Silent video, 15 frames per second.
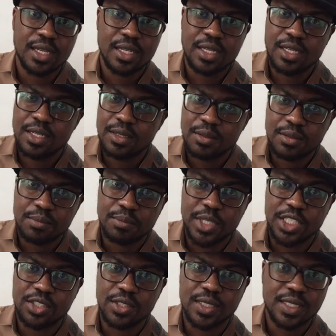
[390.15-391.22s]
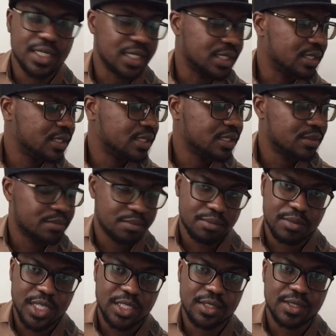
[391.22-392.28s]
major 6th,
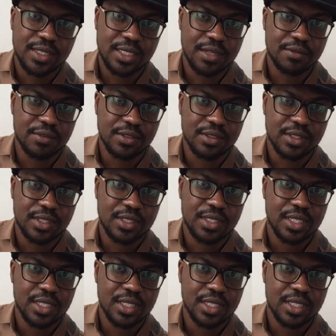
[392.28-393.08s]
major 7,